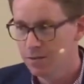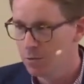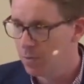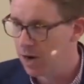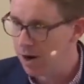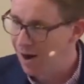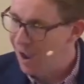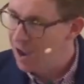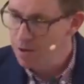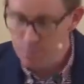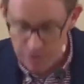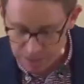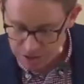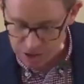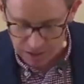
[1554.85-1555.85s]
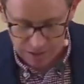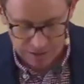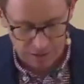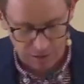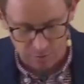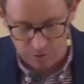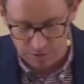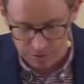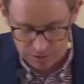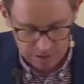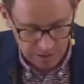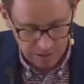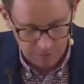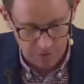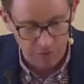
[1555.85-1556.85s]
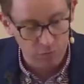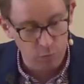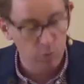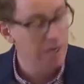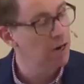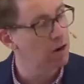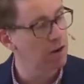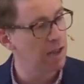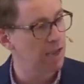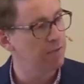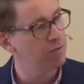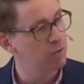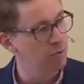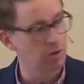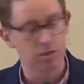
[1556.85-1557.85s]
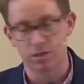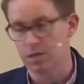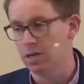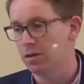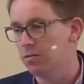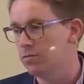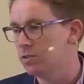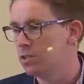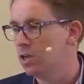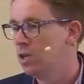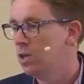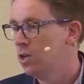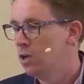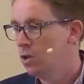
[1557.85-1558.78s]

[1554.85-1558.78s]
no matter how many chances we receive, if we are left to ourselves,